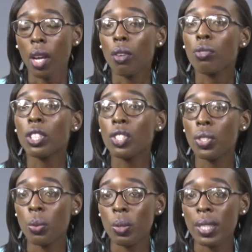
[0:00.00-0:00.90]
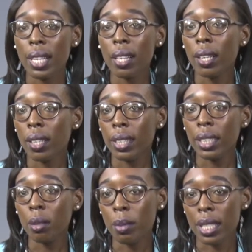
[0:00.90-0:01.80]
Reducing or
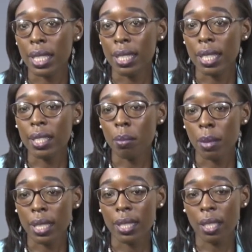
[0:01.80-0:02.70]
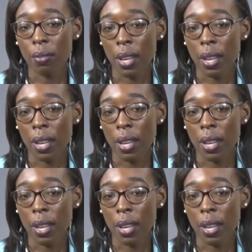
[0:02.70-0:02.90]
eliminating domestic